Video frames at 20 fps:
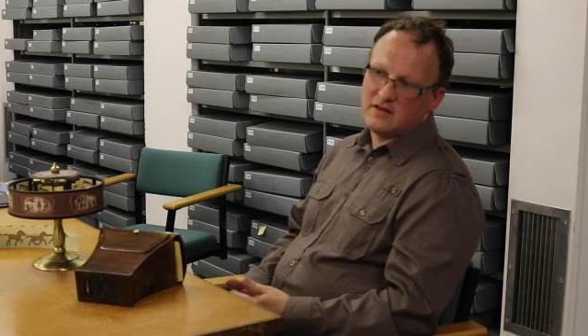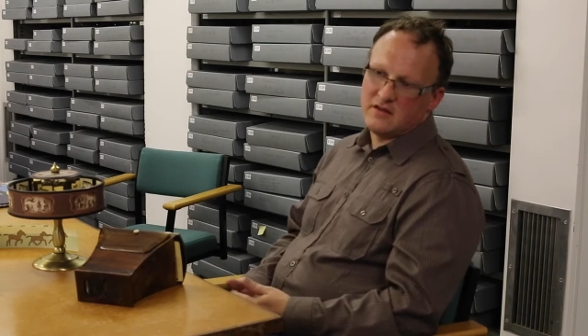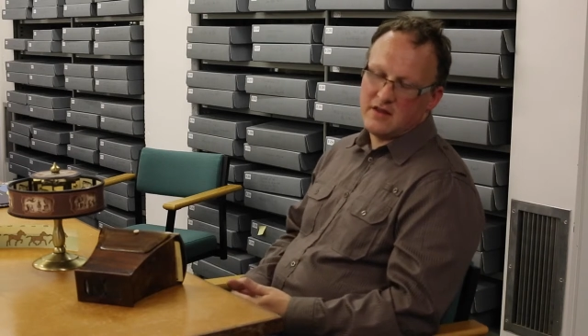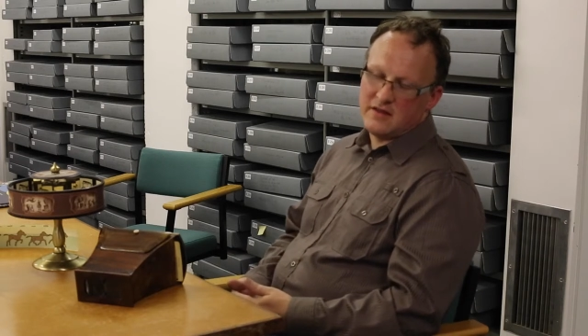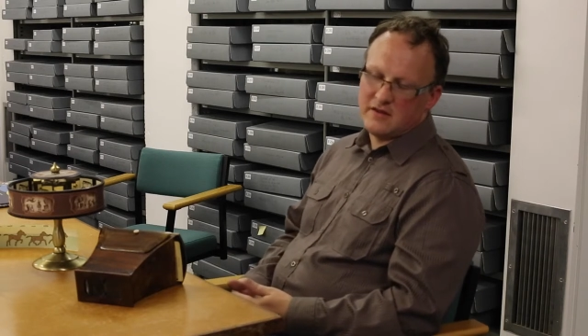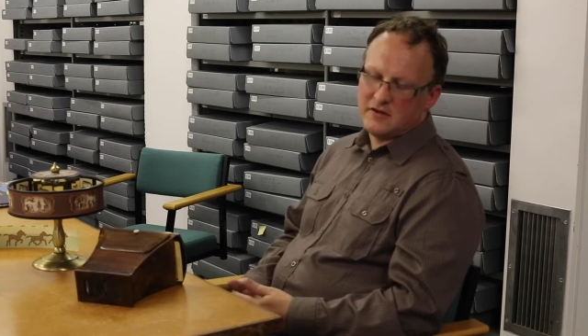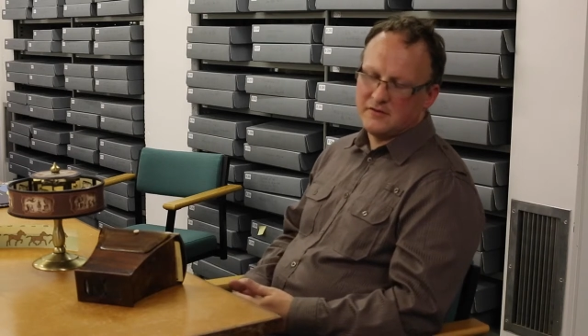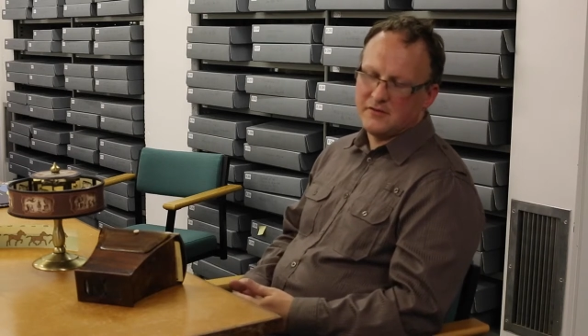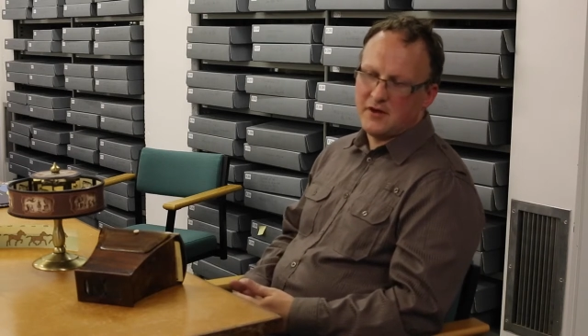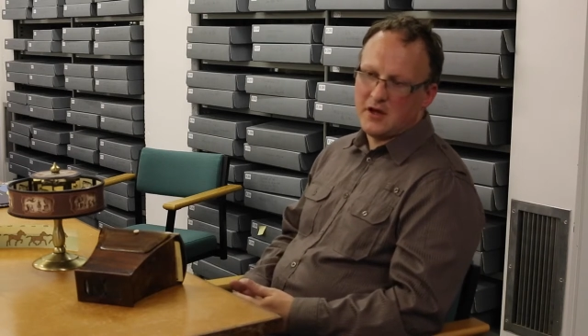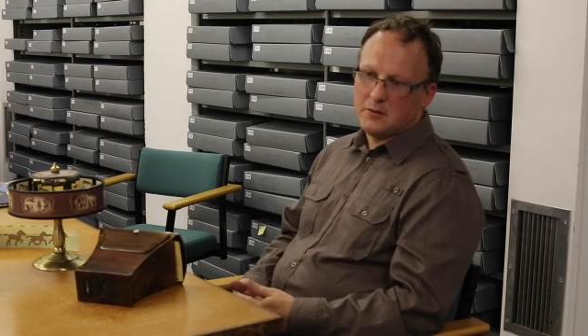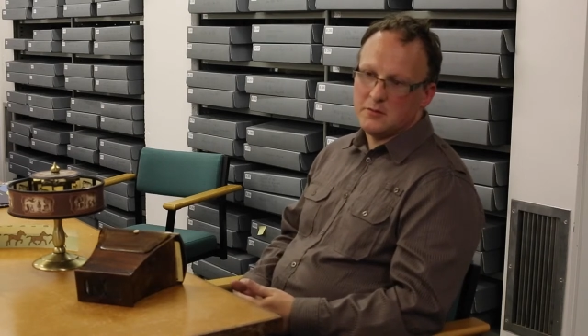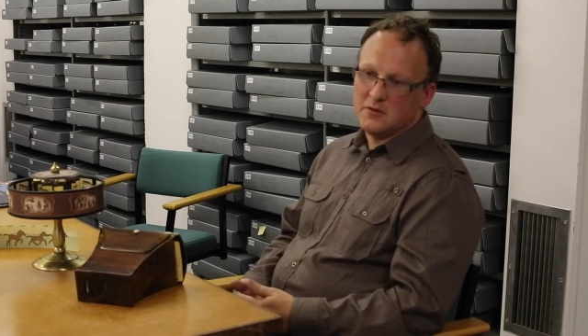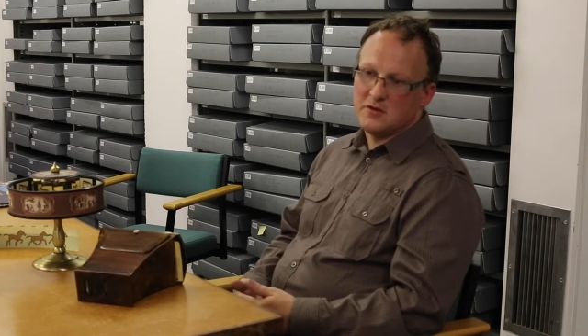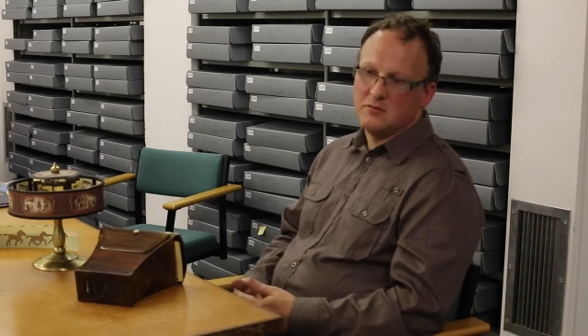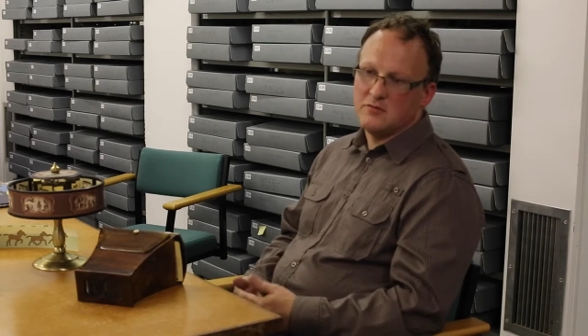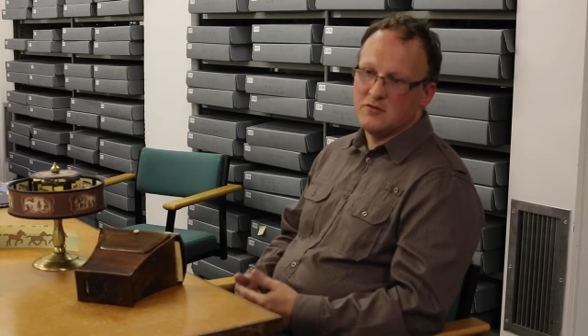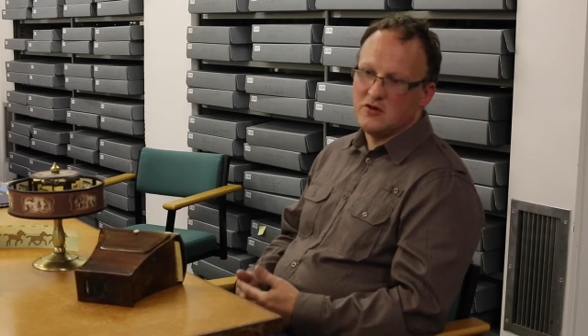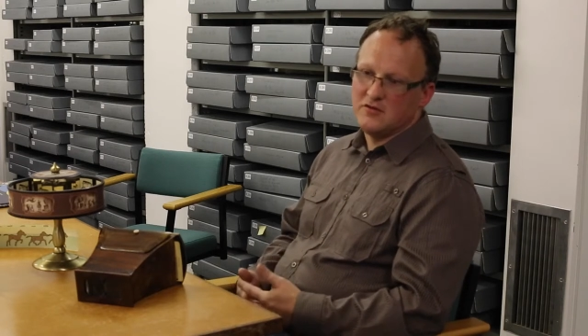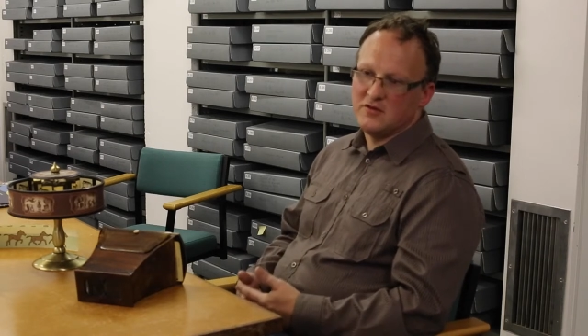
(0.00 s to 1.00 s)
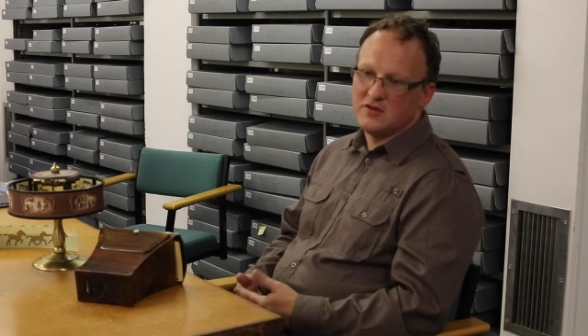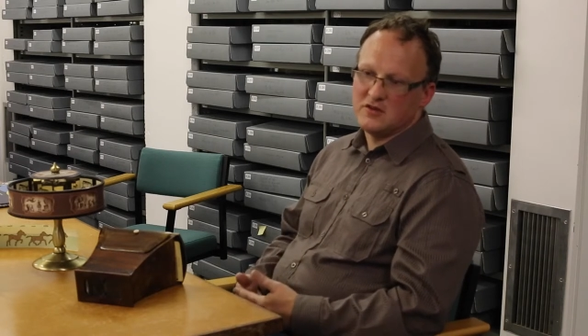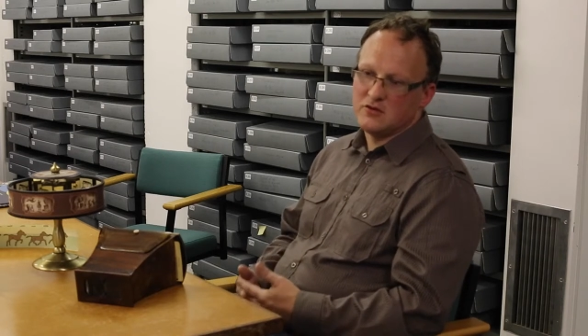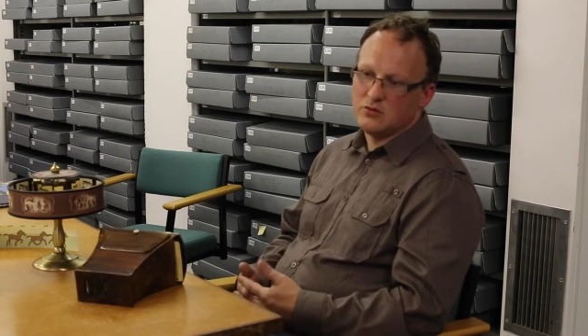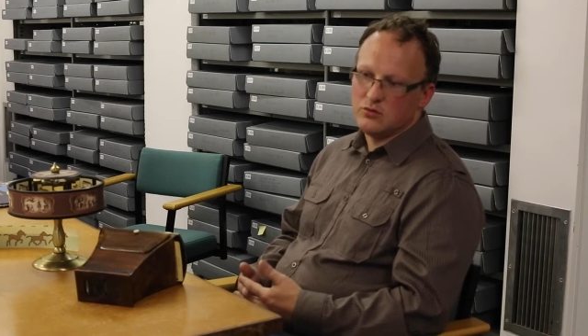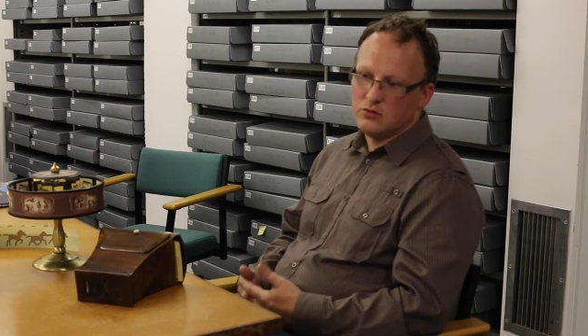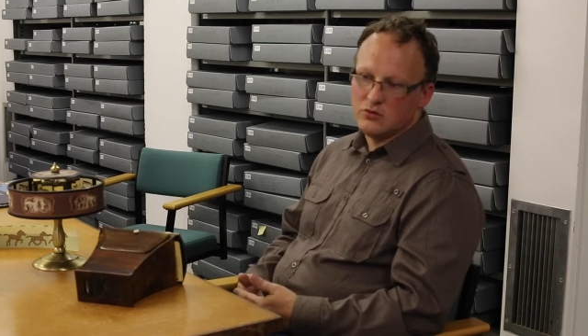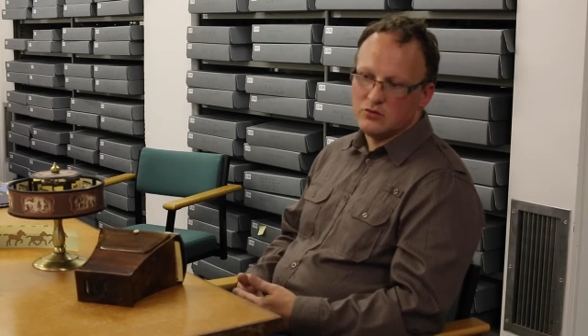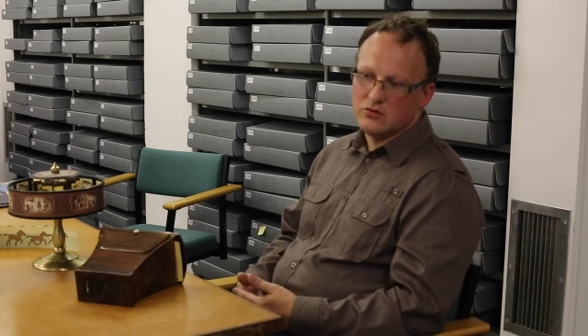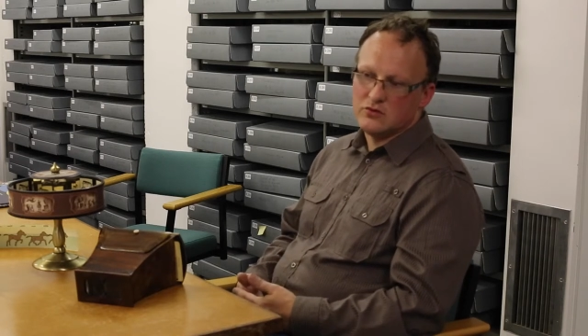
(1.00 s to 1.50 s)
in development, moving
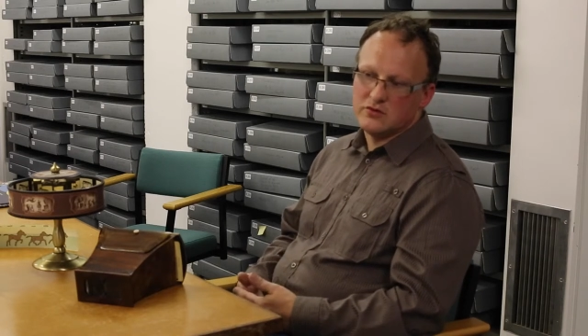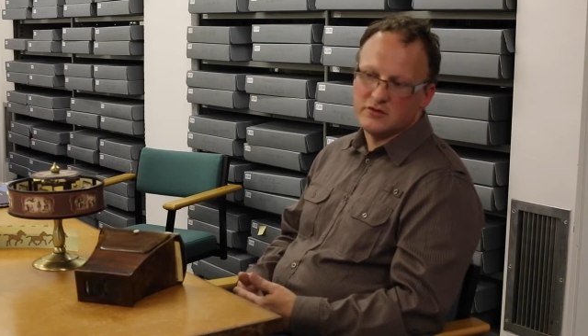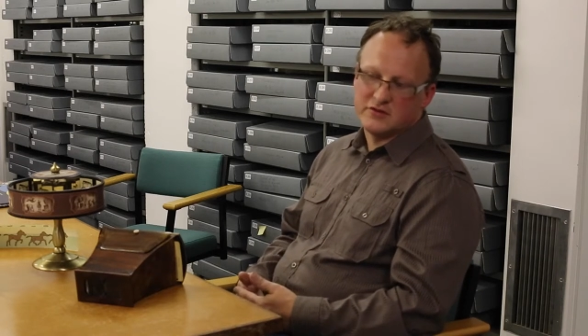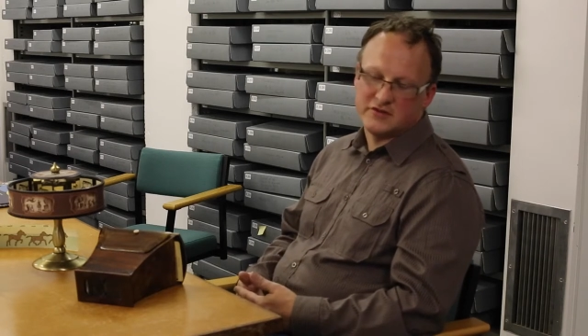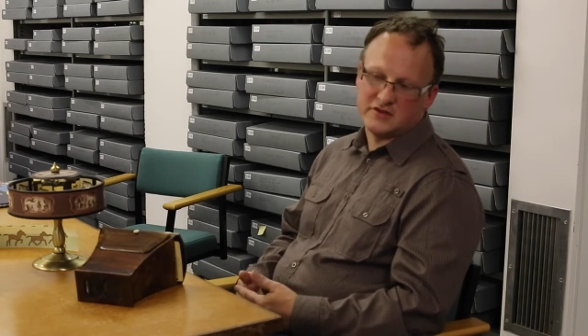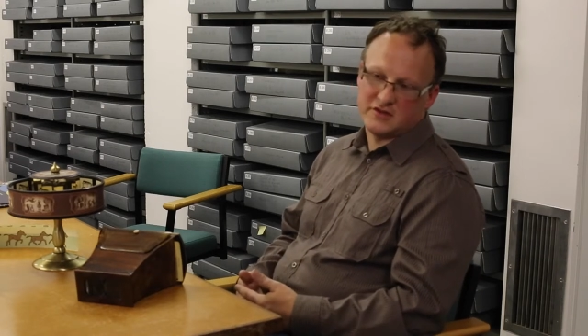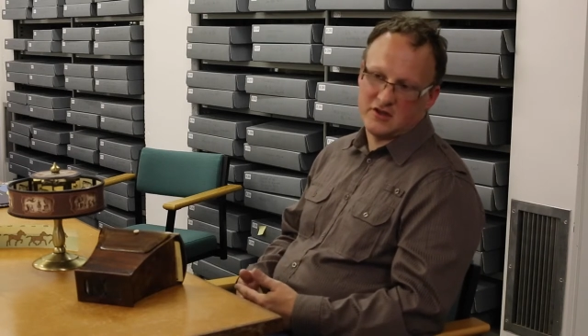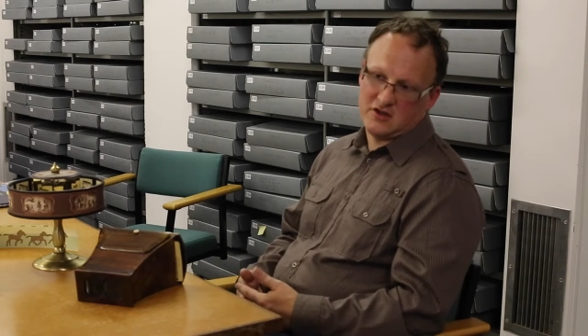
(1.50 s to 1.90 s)
towards